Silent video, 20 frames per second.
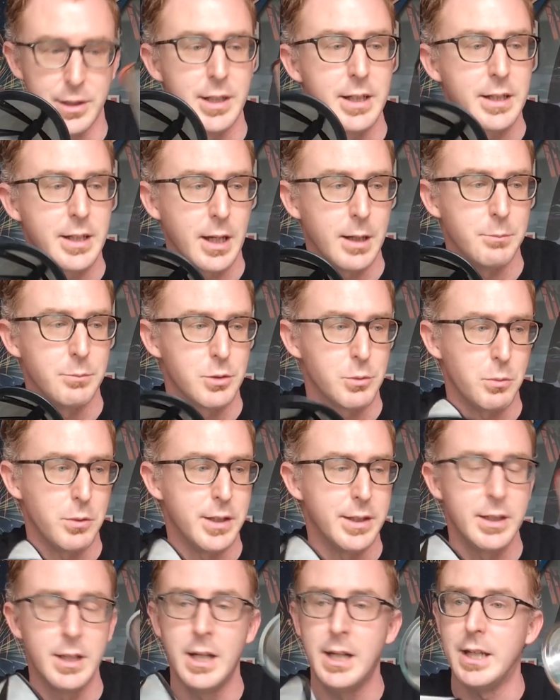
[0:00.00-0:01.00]
that it comes
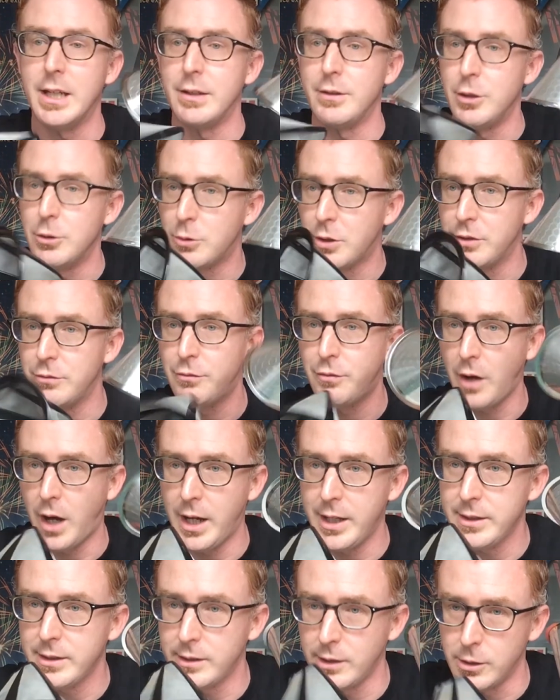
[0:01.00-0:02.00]
with. You can
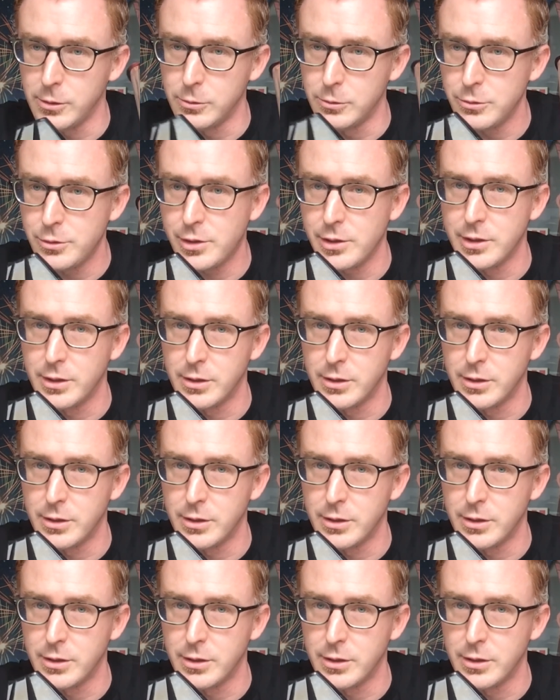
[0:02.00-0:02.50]
find those